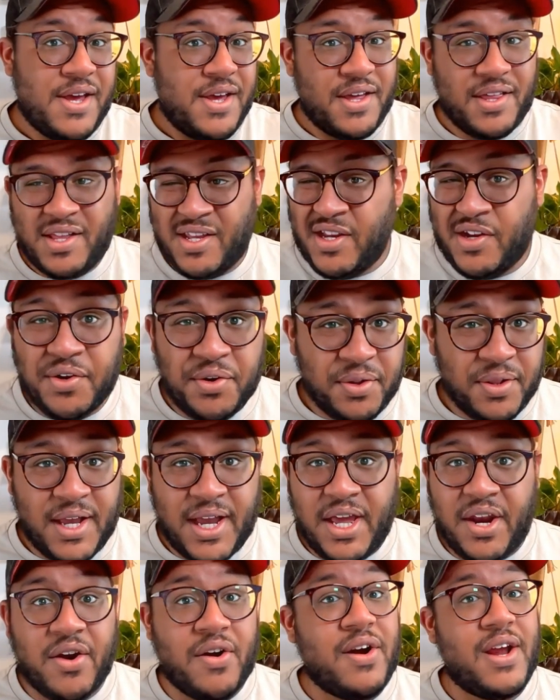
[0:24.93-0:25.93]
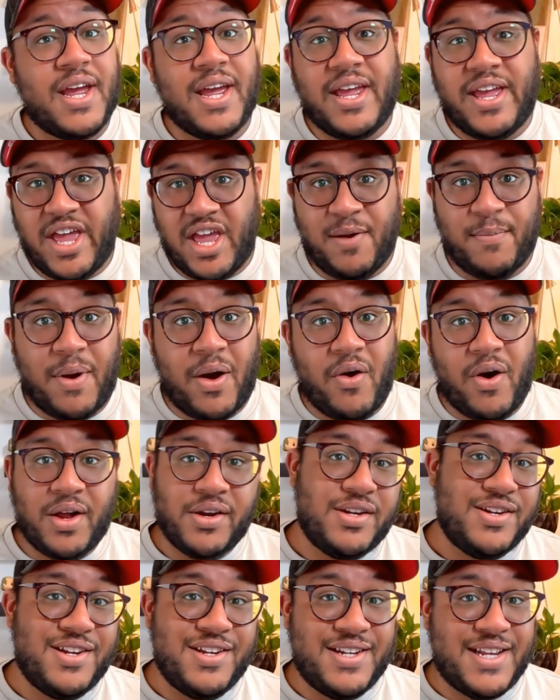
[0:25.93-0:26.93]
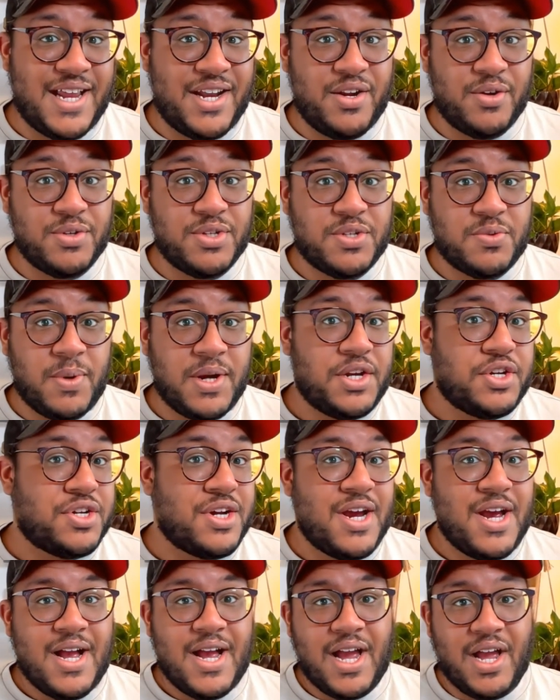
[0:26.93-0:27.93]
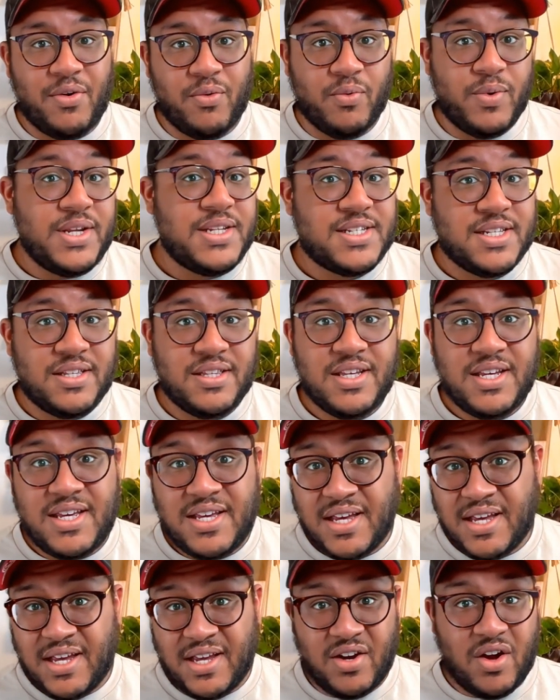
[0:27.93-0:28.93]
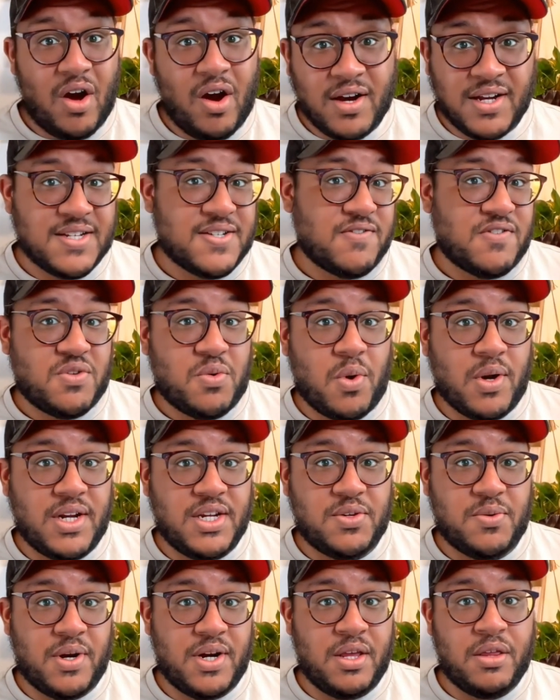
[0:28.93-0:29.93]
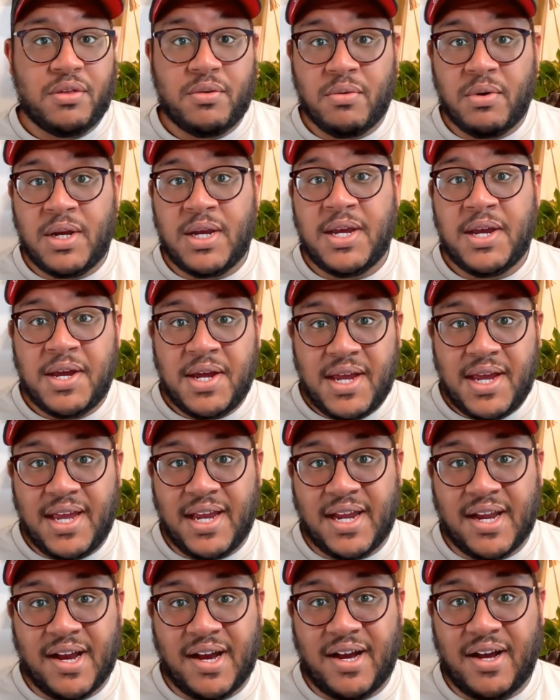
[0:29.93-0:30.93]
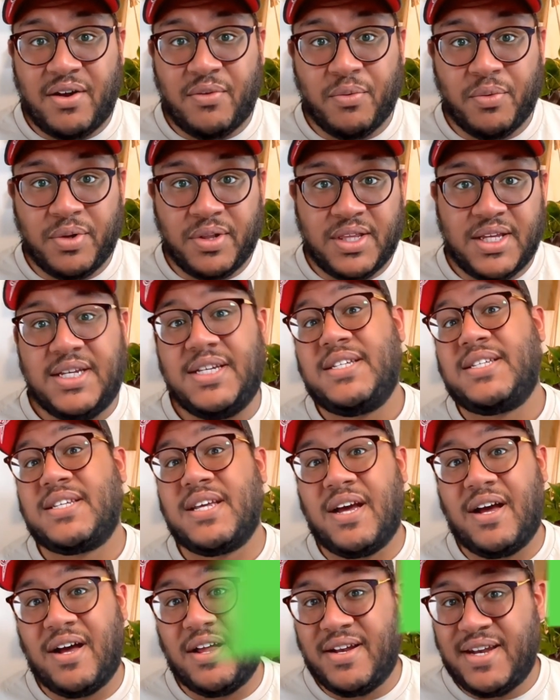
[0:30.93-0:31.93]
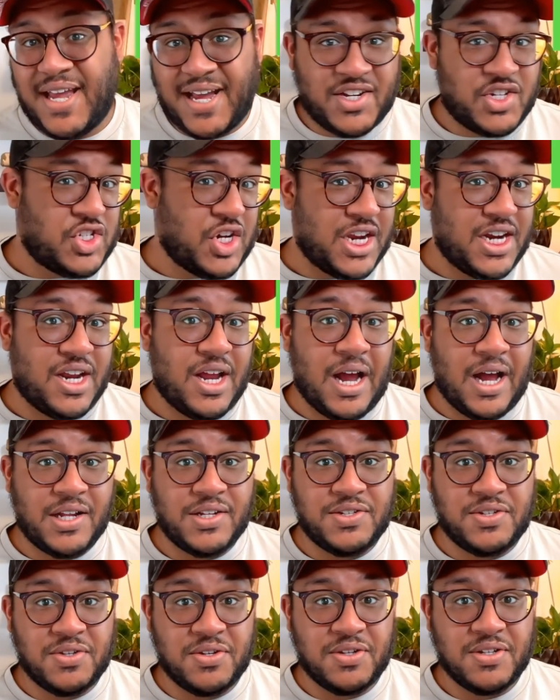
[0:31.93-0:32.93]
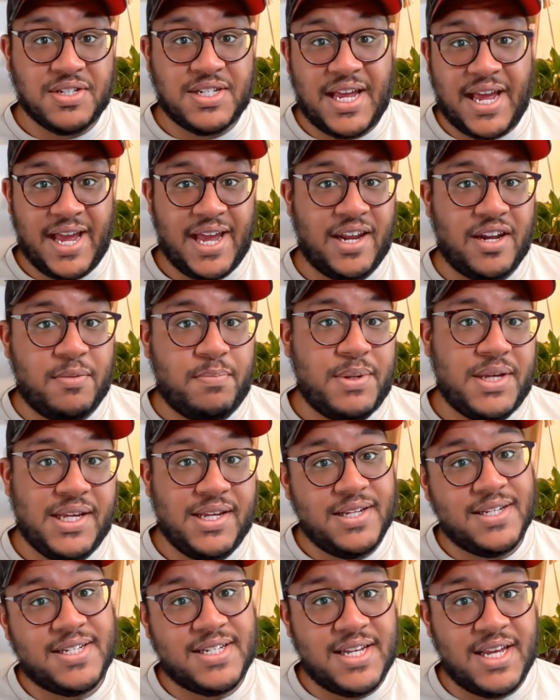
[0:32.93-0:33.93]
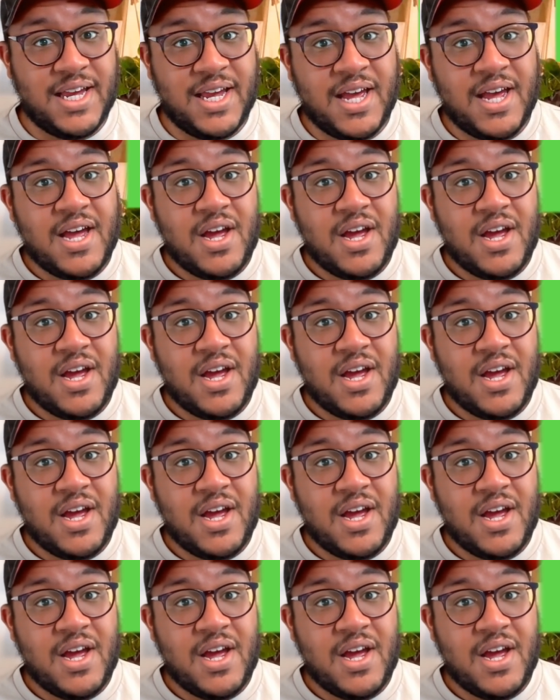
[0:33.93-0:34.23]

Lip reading: A year later, it came out on Nintendo Switch, and recently, in August of 2023, it got a release on next-gen consoles and PC.